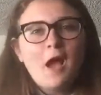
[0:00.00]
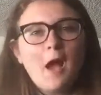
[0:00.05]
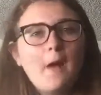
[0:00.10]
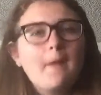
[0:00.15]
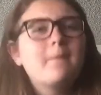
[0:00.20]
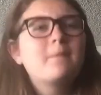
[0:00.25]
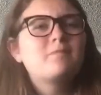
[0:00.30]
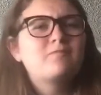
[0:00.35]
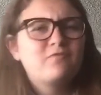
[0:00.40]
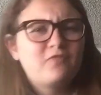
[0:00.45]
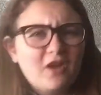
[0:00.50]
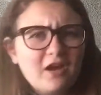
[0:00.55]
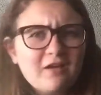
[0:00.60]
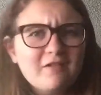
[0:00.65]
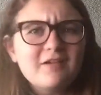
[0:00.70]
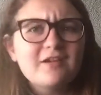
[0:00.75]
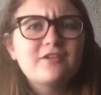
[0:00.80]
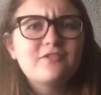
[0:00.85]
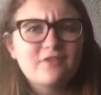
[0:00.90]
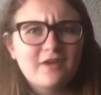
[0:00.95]
a
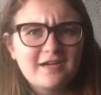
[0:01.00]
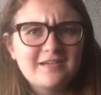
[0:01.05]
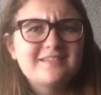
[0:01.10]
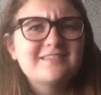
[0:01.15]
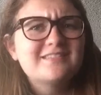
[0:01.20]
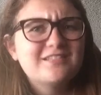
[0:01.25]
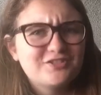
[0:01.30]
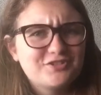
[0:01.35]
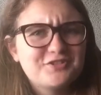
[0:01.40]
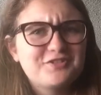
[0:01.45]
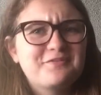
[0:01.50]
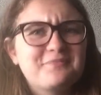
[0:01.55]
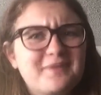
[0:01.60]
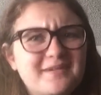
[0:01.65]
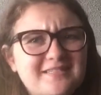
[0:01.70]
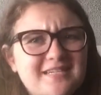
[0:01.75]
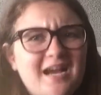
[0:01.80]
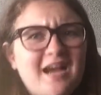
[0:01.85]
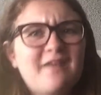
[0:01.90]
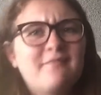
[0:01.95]
very great decision of my
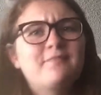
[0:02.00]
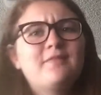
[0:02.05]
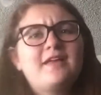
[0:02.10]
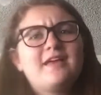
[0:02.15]
time.